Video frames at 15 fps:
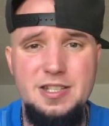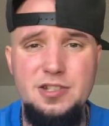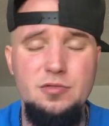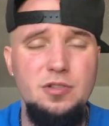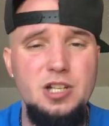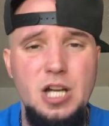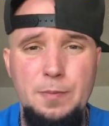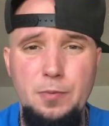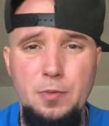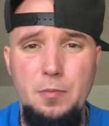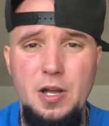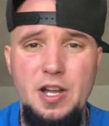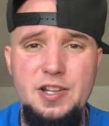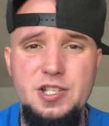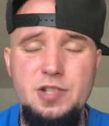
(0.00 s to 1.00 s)
to a couple
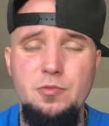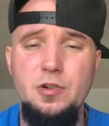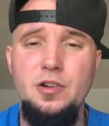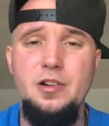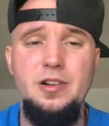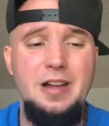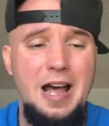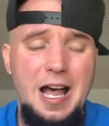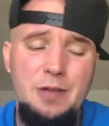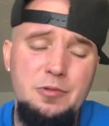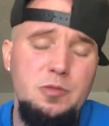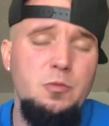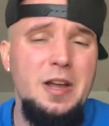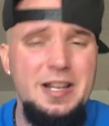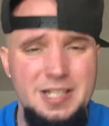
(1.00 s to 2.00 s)
months where I would
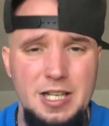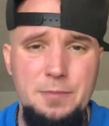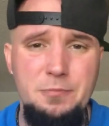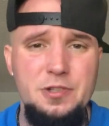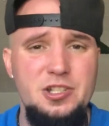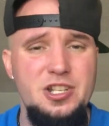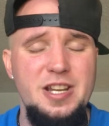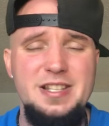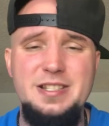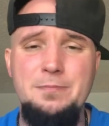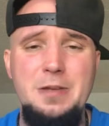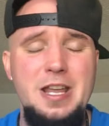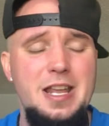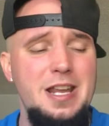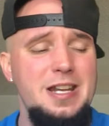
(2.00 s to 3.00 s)
wake up with chest
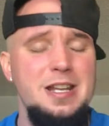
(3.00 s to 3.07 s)
pain.